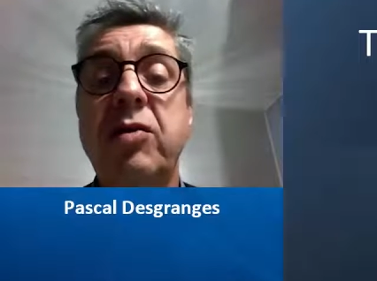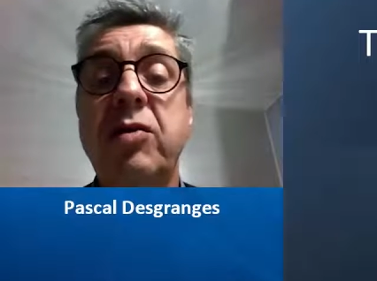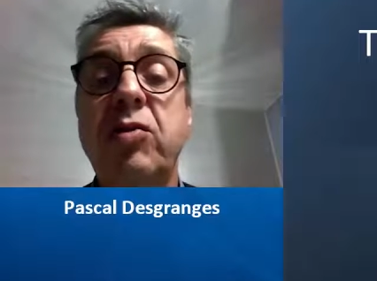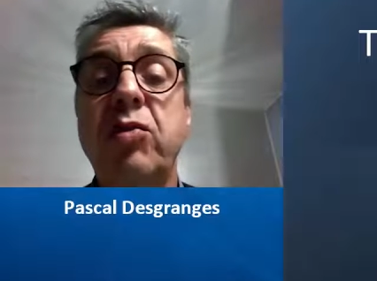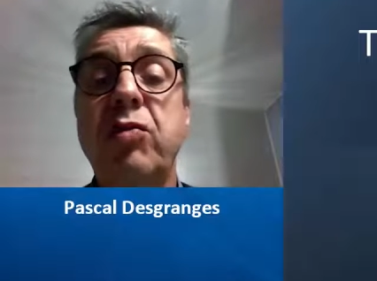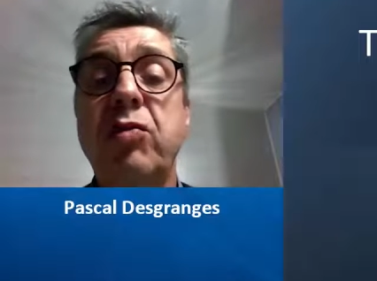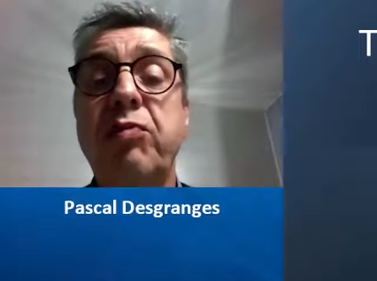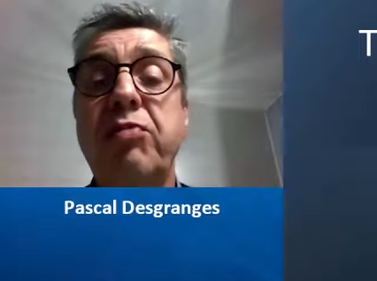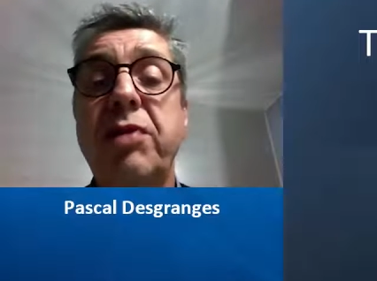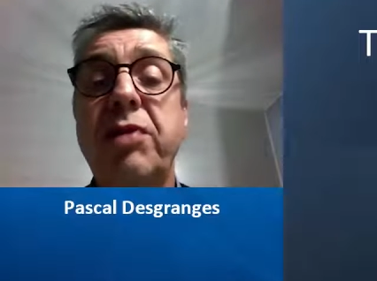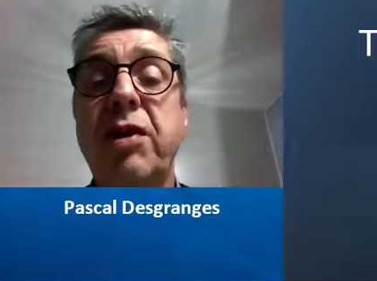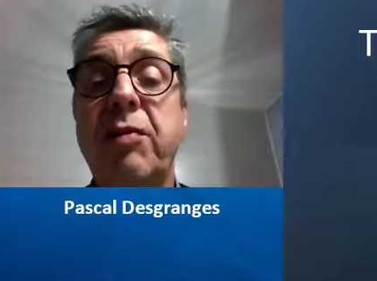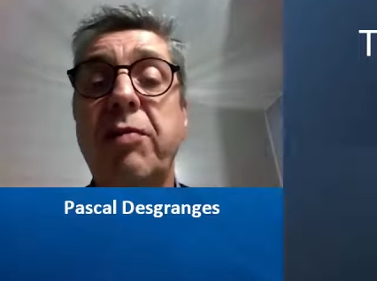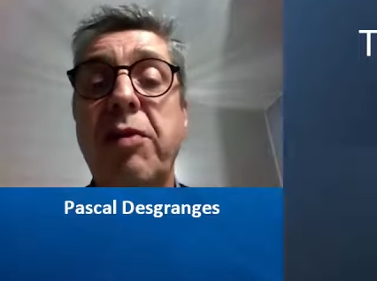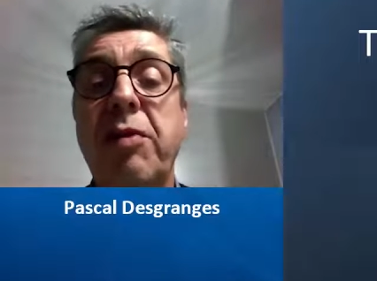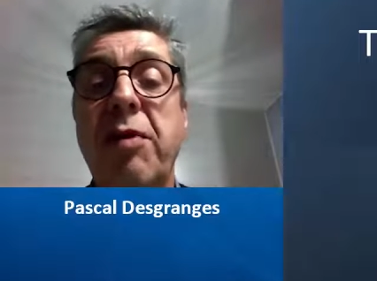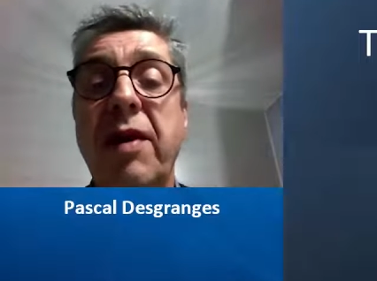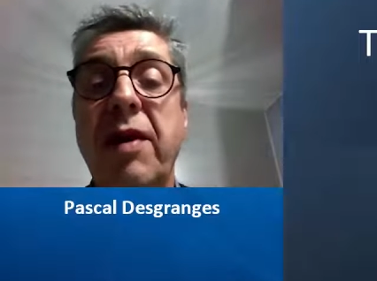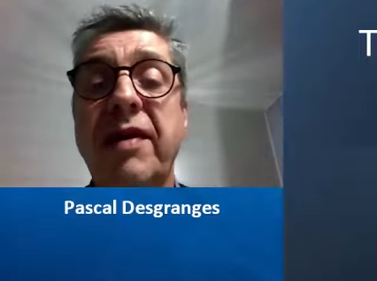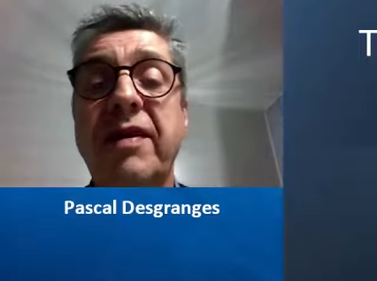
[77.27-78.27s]
to
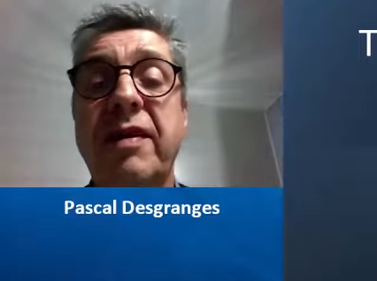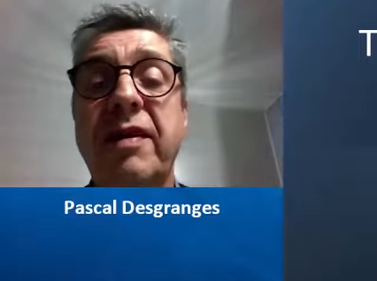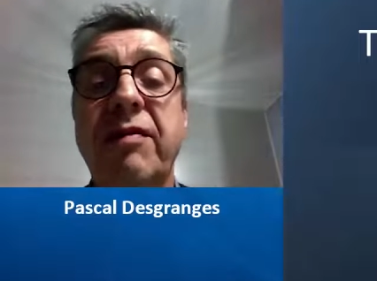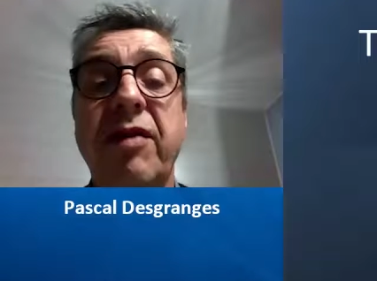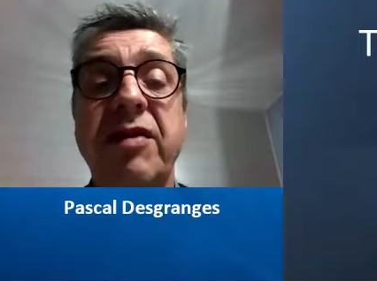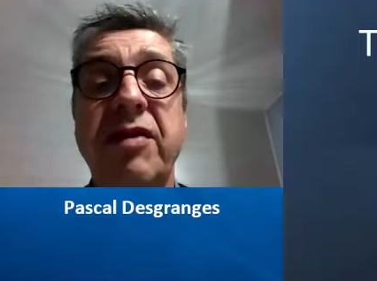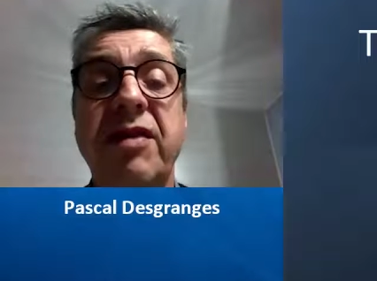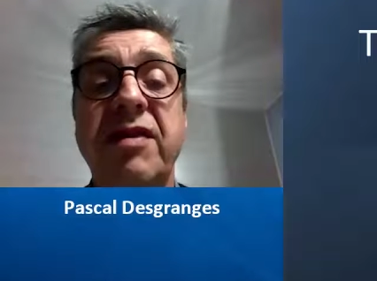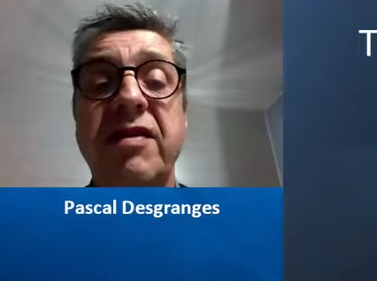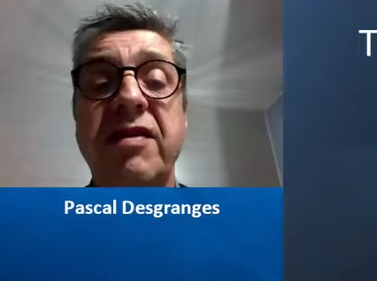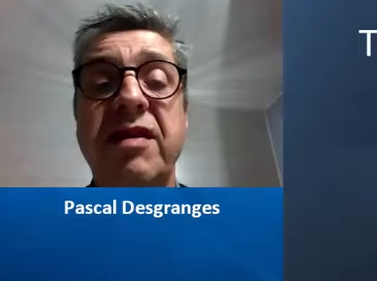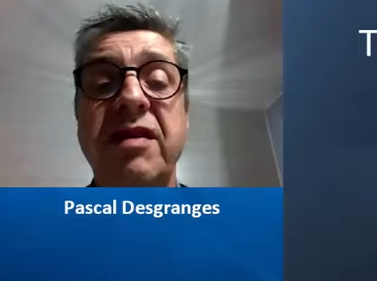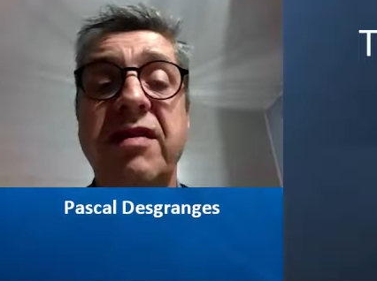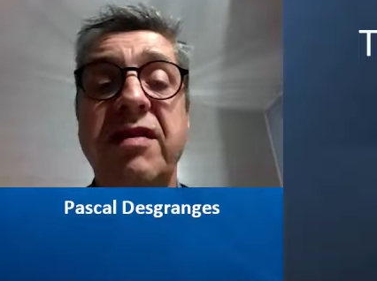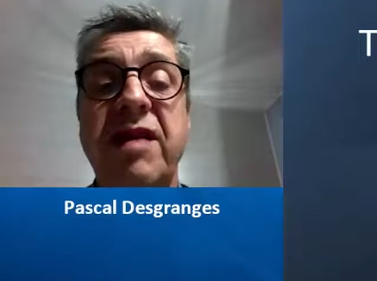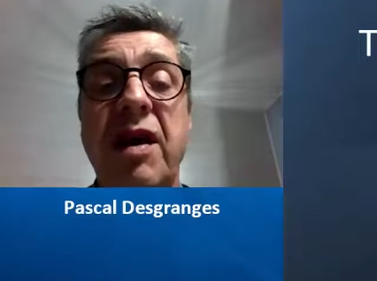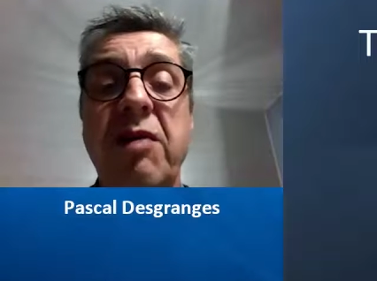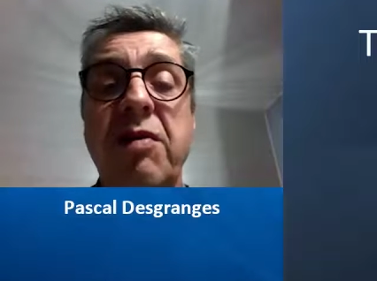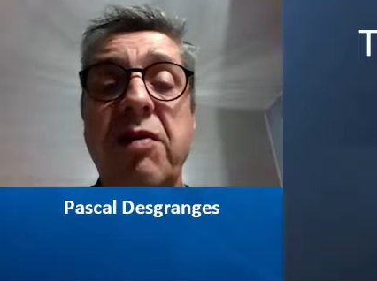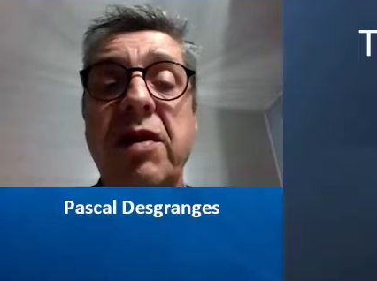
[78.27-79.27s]
preoperative
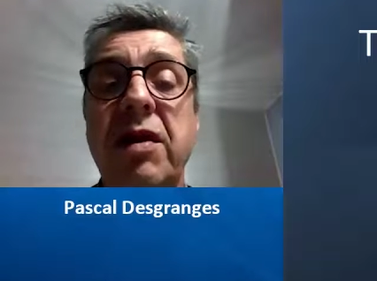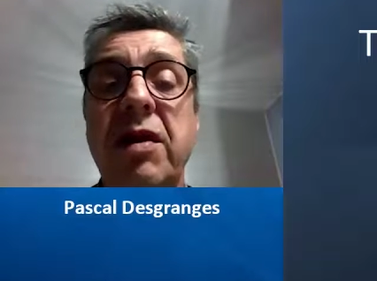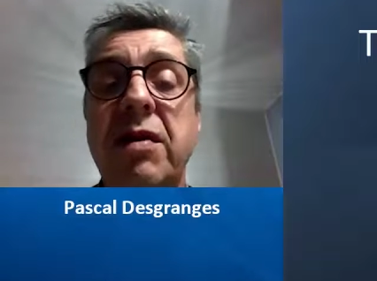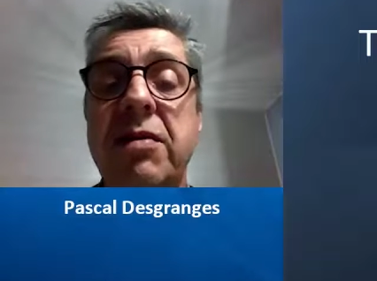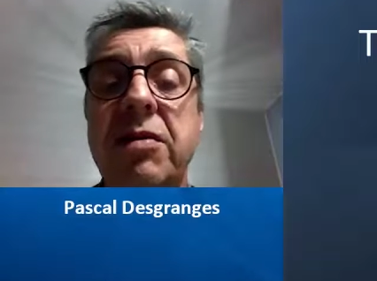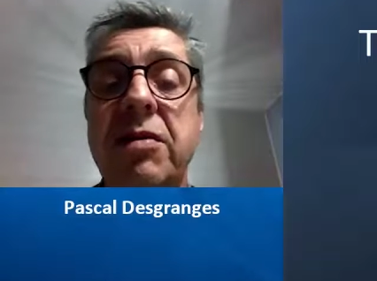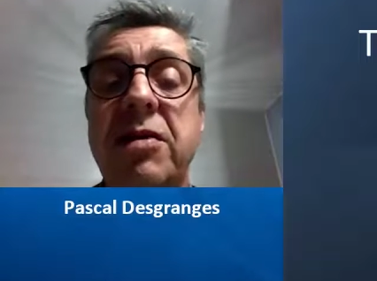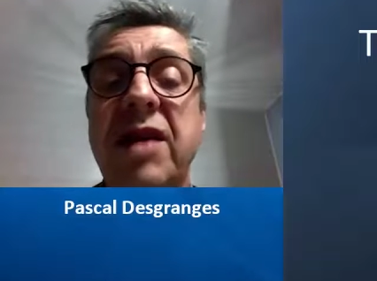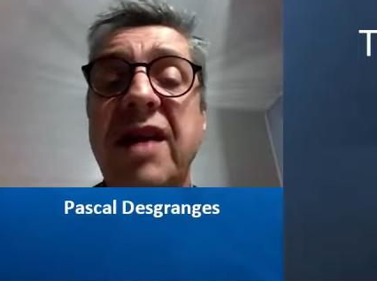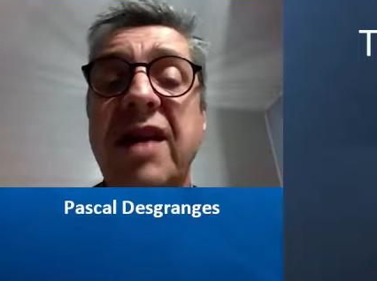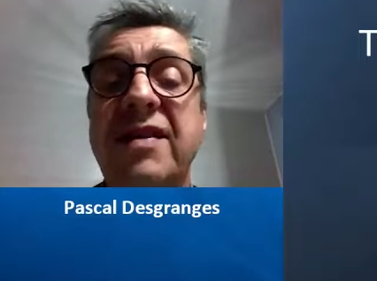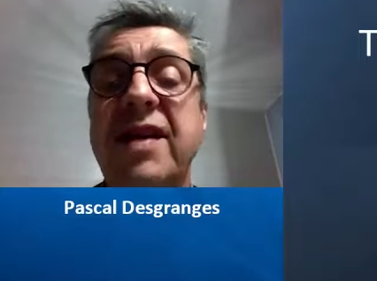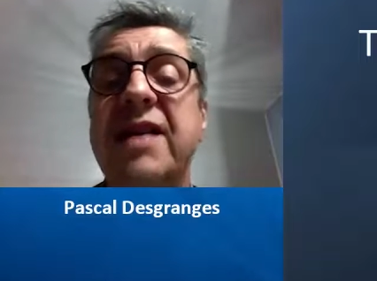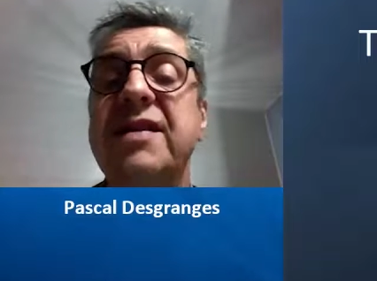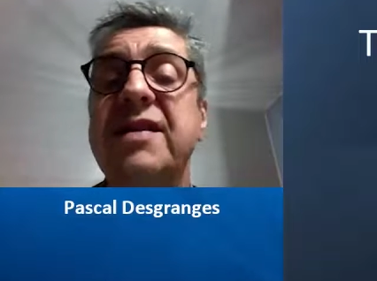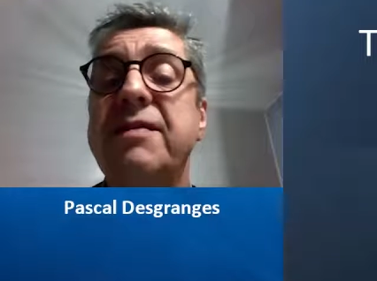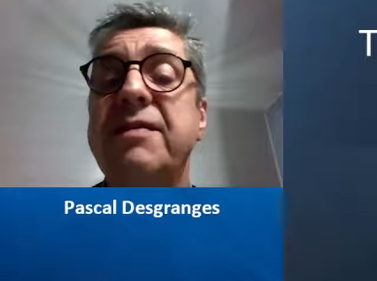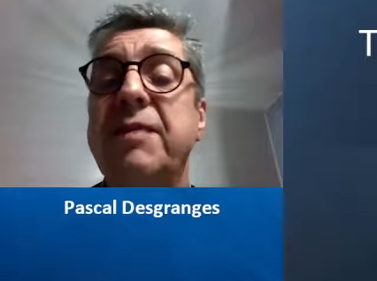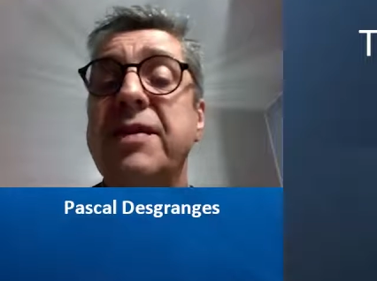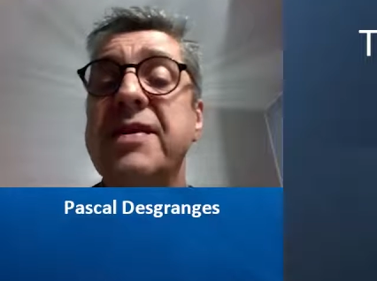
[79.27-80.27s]
anesthesia-related
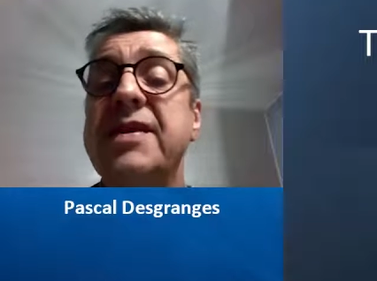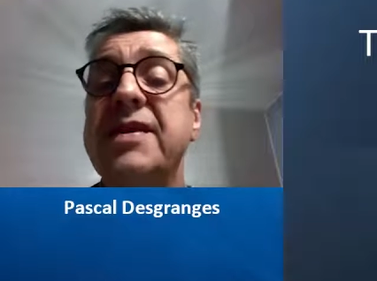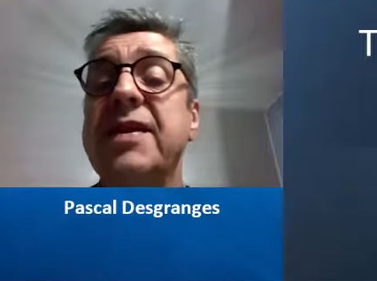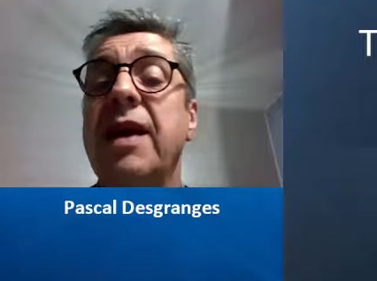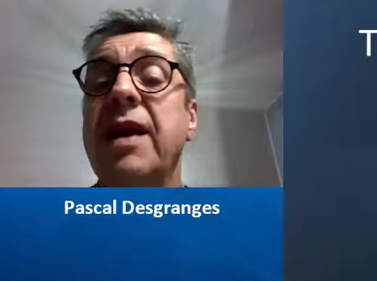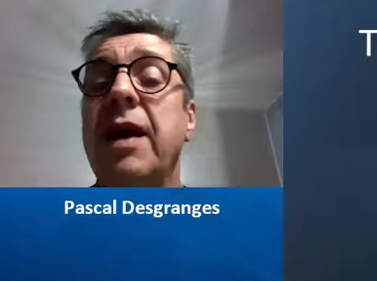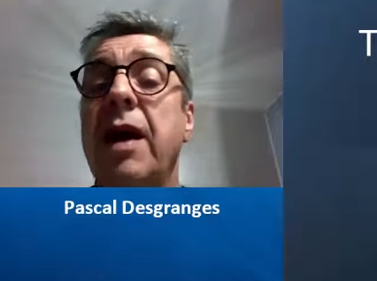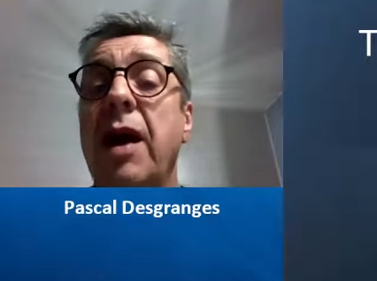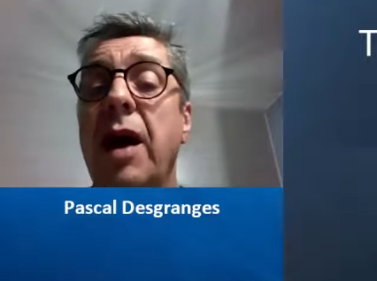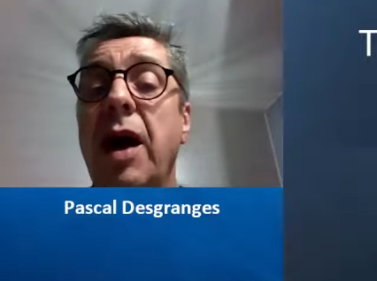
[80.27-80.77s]
assessments